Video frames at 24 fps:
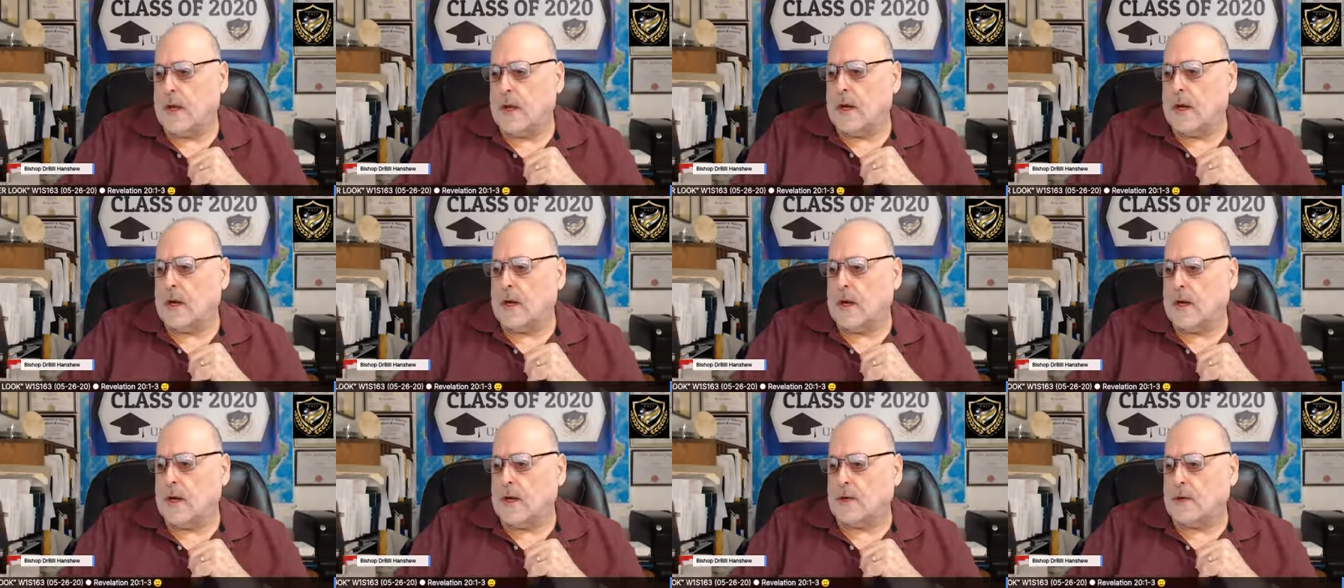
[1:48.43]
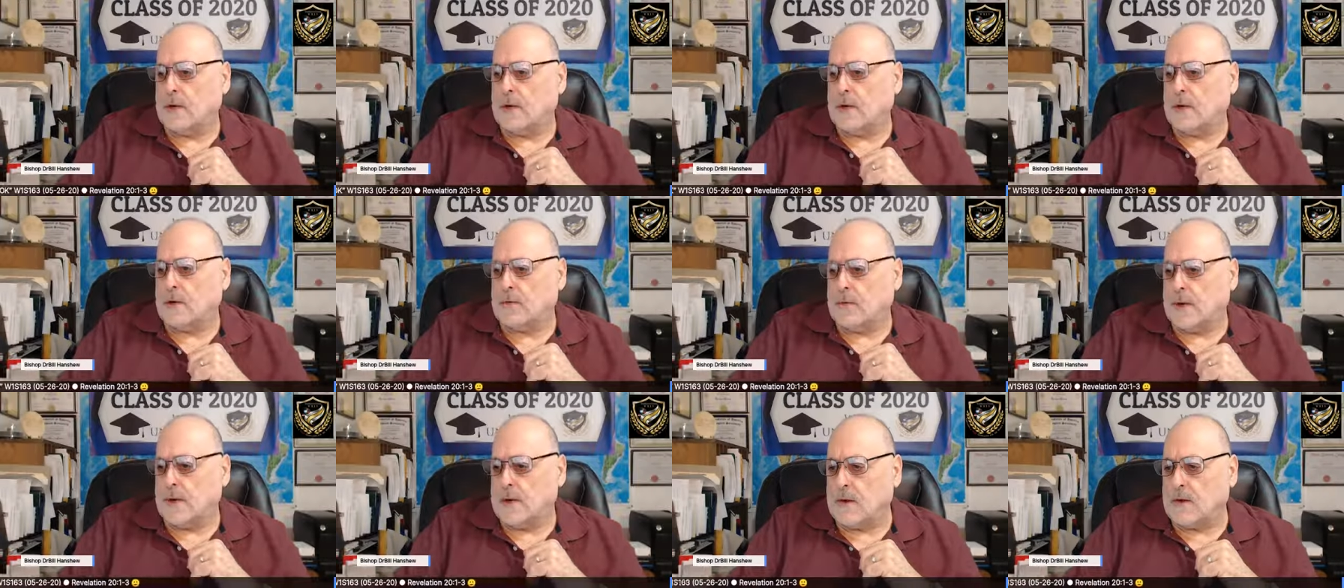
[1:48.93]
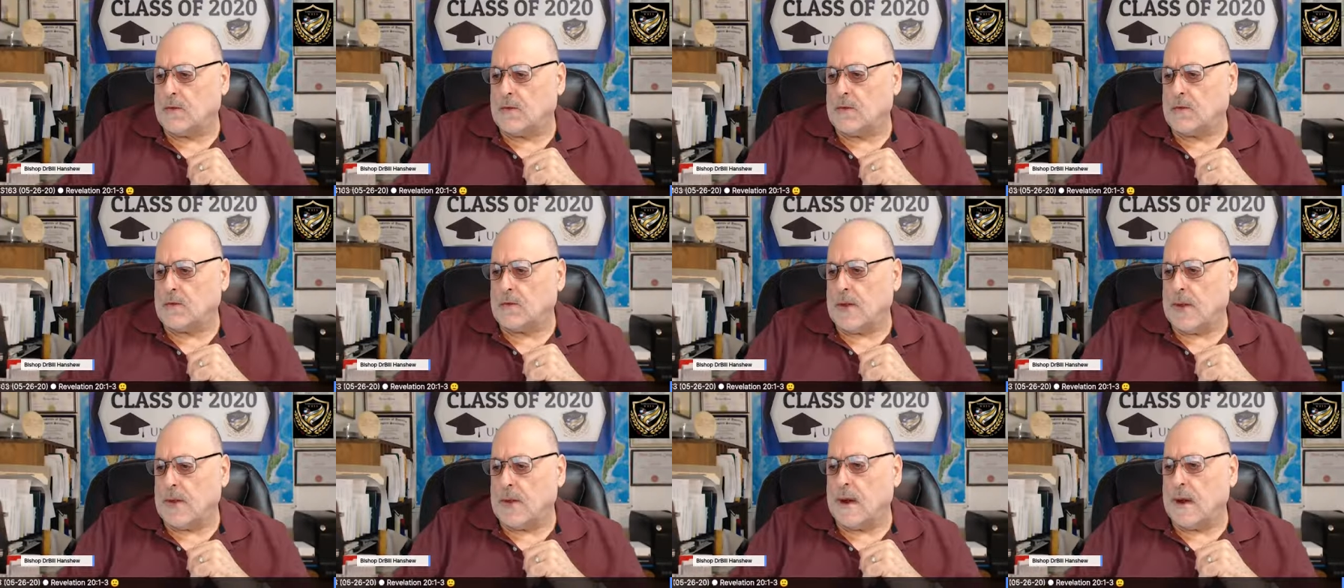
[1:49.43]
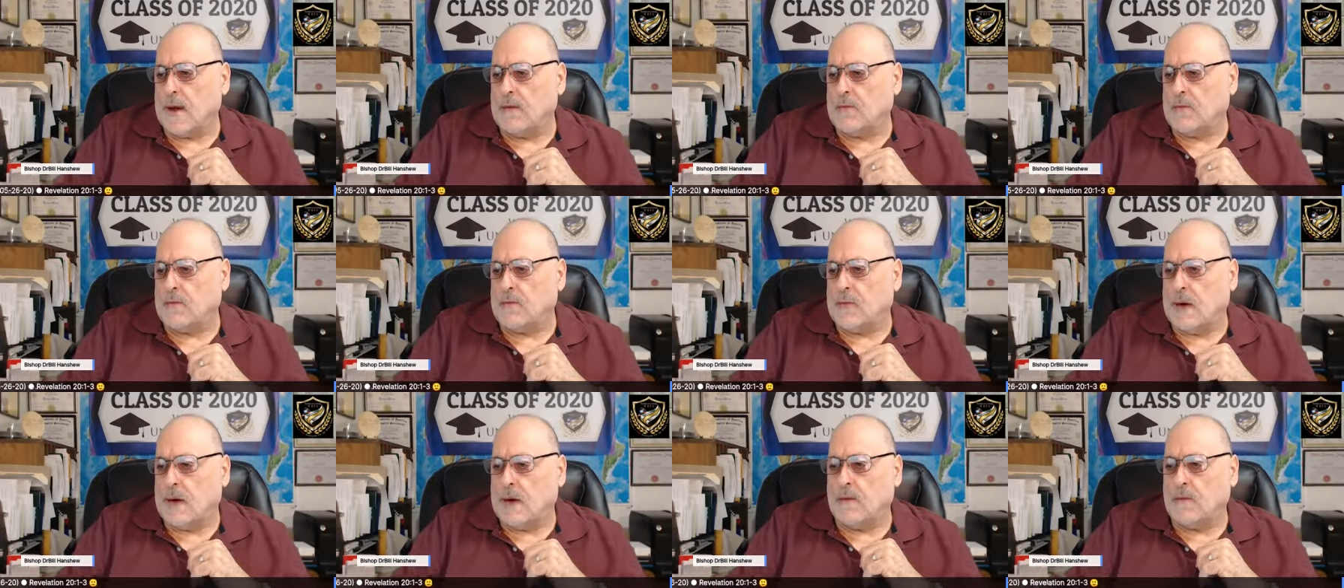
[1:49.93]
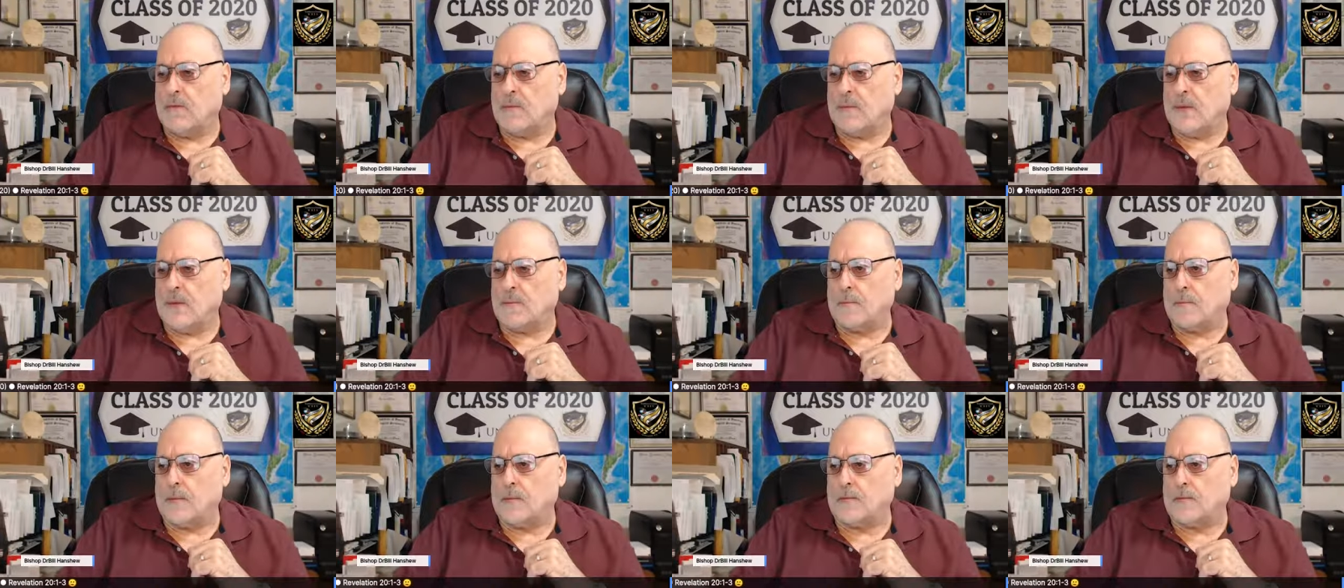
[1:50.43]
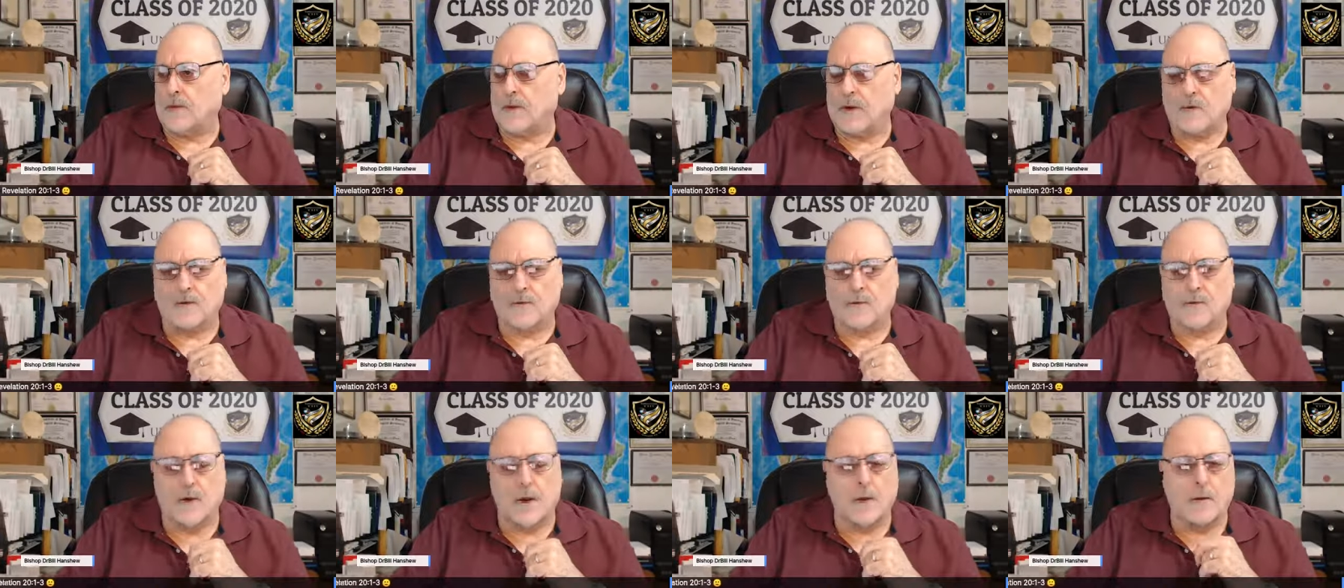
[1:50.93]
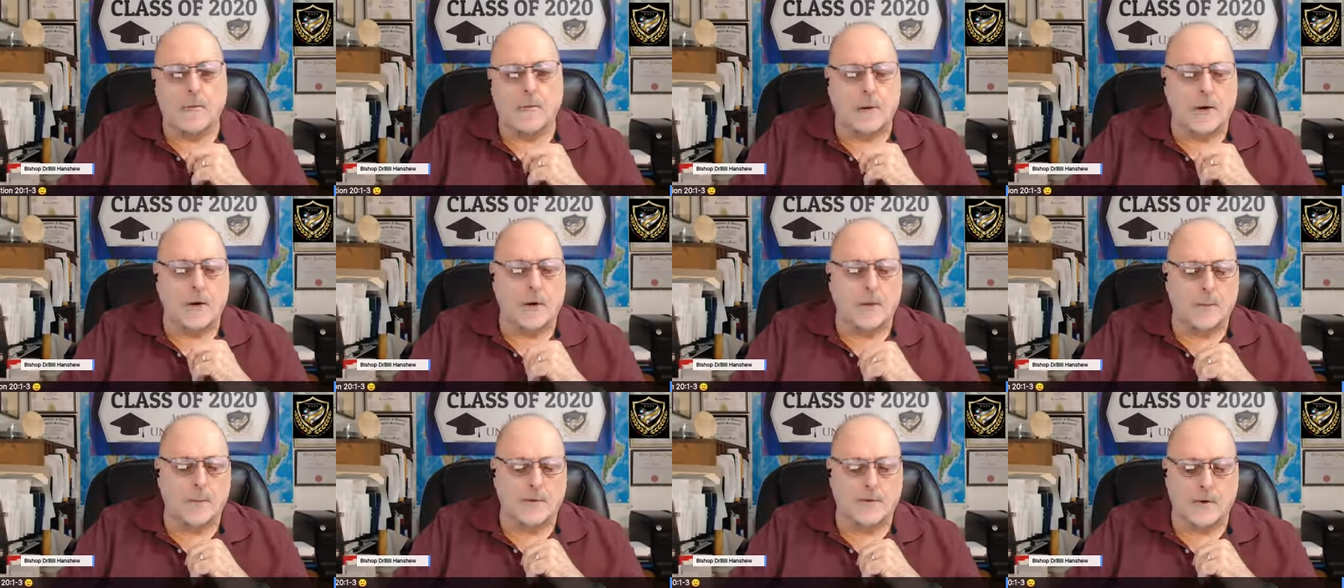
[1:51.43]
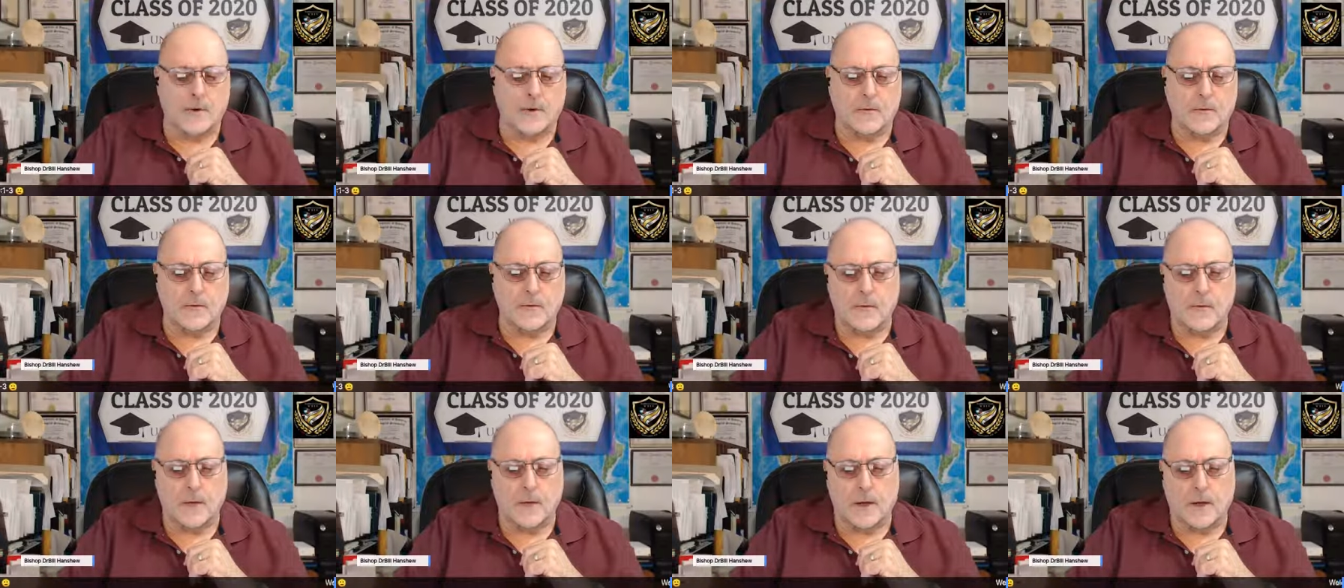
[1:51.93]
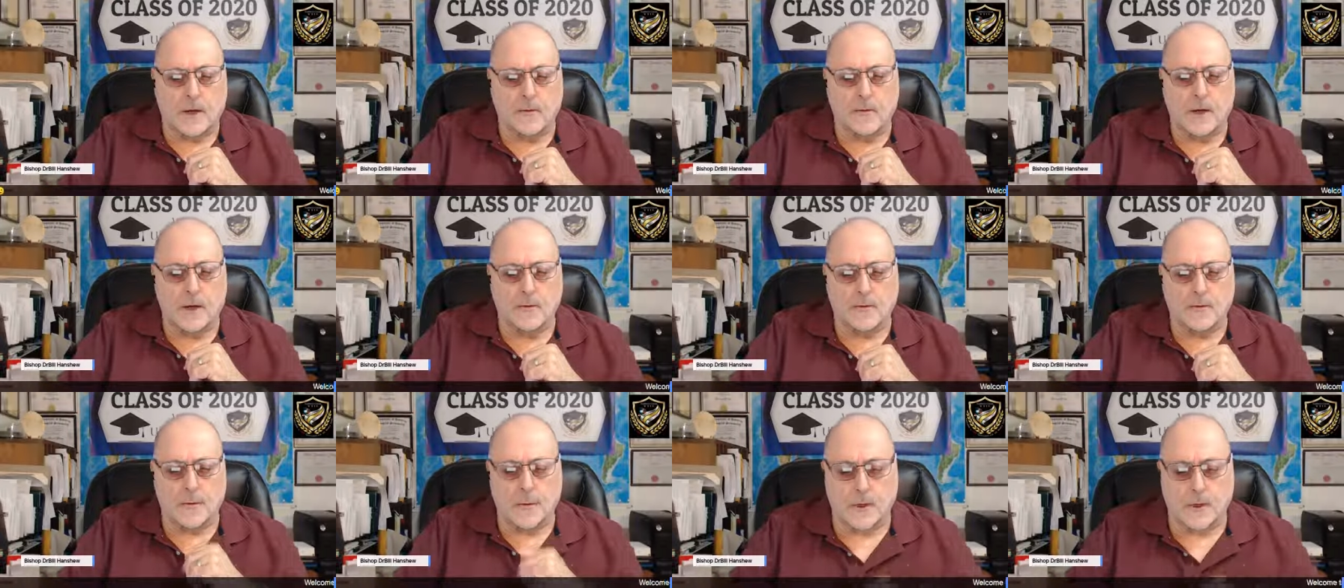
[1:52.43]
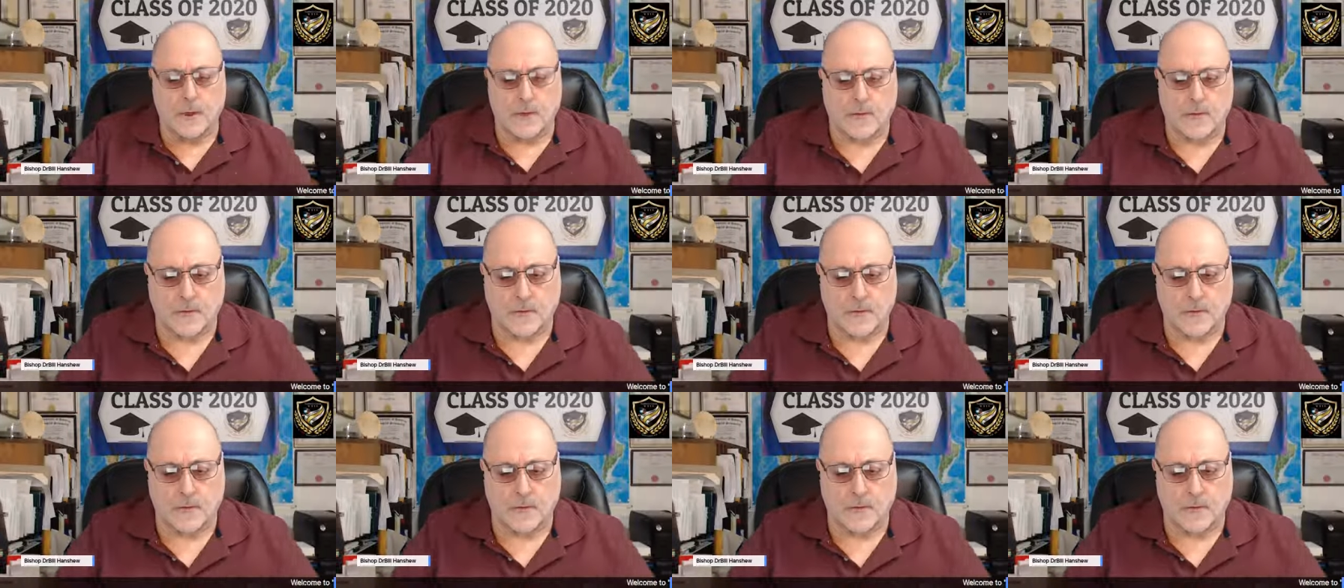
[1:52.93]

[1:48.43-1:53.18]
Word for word: uh, degrees that of, of a professor and a paraprofessional that graduated.